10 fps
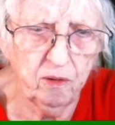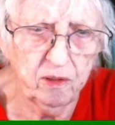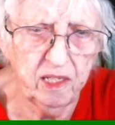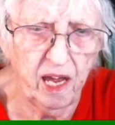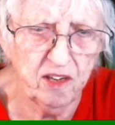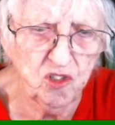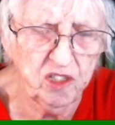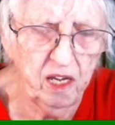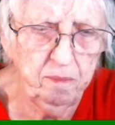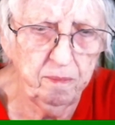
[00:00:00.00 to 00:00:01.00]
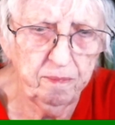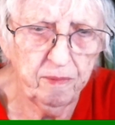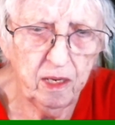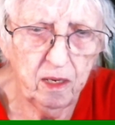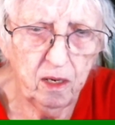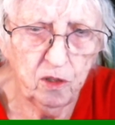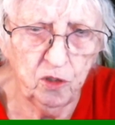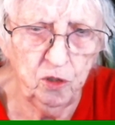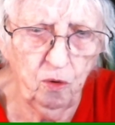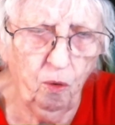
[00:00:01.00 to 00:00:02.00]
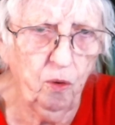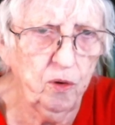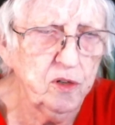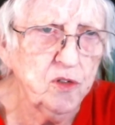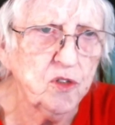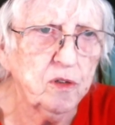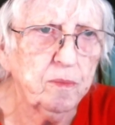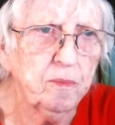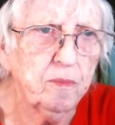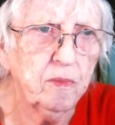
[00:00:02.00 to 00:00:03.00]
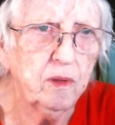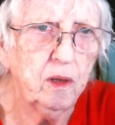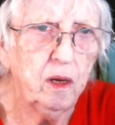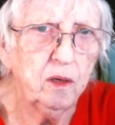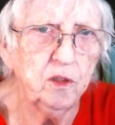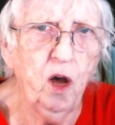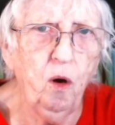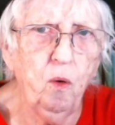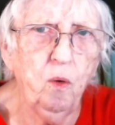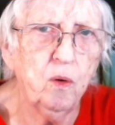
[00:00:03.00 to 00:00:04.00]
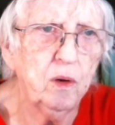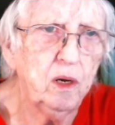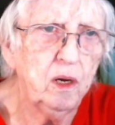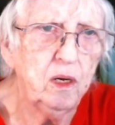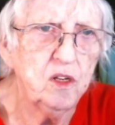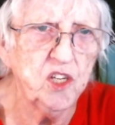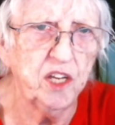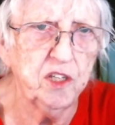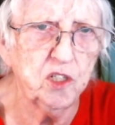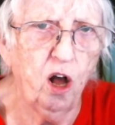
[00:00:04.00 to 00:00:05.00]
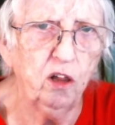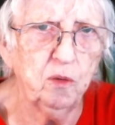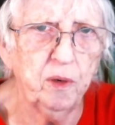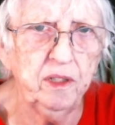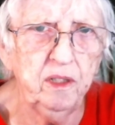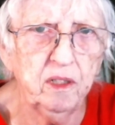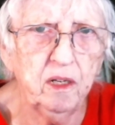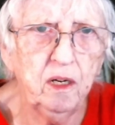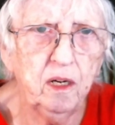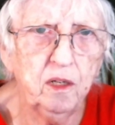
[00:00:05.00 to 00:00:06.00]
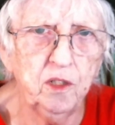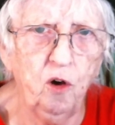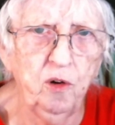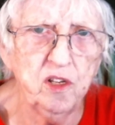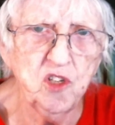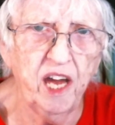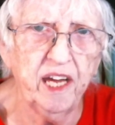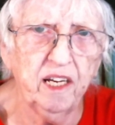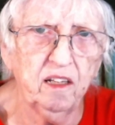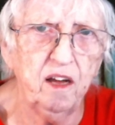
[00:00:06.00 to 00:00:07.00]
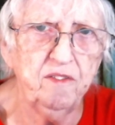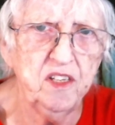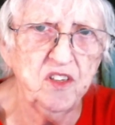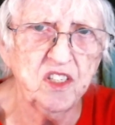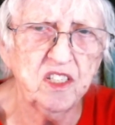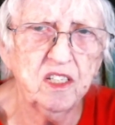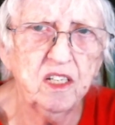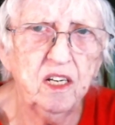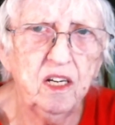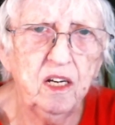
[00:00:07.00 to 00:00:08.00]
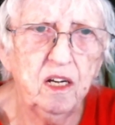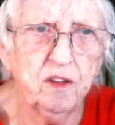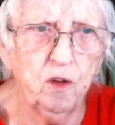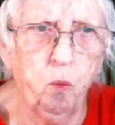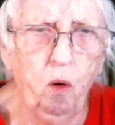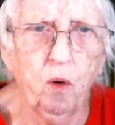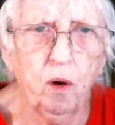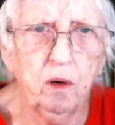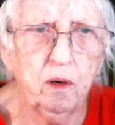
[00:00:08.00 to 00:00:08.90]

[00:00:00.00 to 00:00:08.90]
he asked them. "New orders?" "No," said the taller one, known as Hank Lovis. "The war."